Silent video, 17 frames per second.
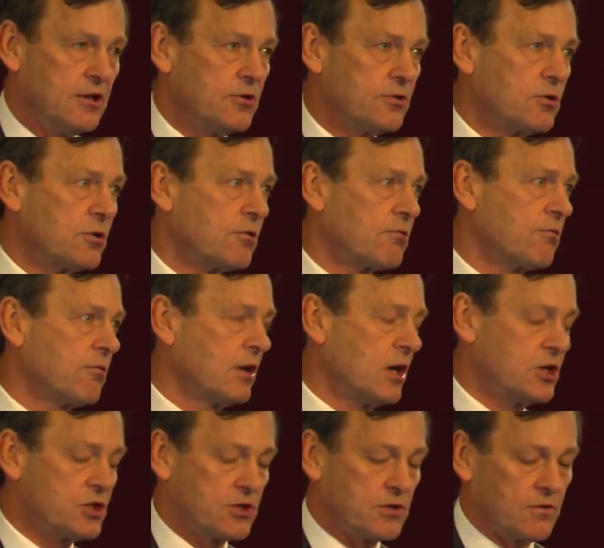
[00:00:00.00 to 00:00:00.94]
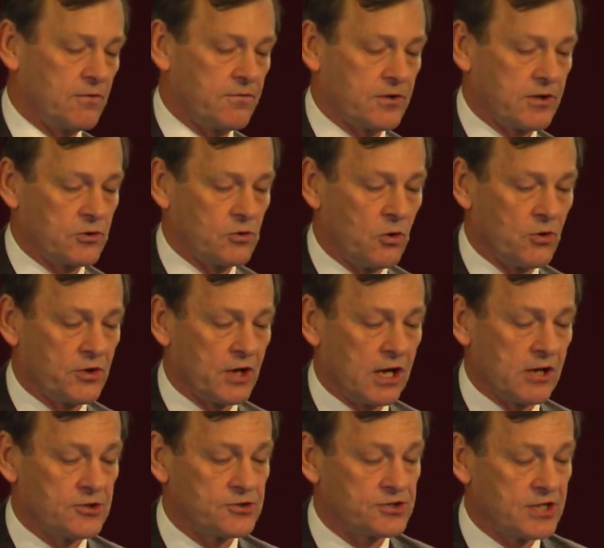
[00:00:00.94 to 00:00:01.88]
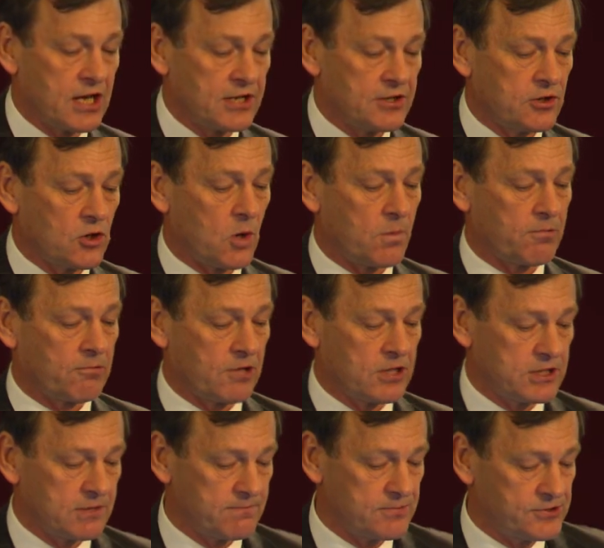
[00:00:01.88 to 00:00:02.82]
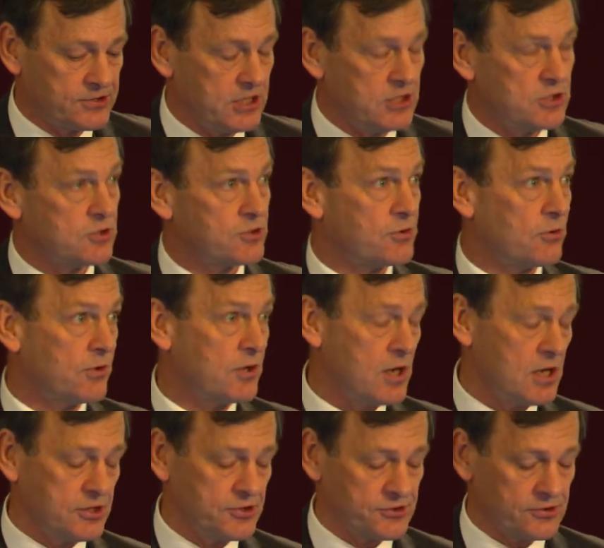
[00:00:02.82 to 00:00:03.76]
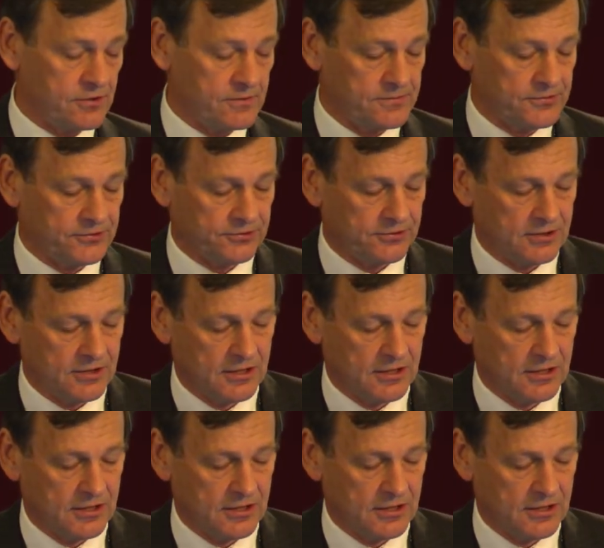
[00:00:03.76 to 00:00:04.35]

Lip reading: through the creation of Northern Ireland Standard Operating Procedures, or NISOPs,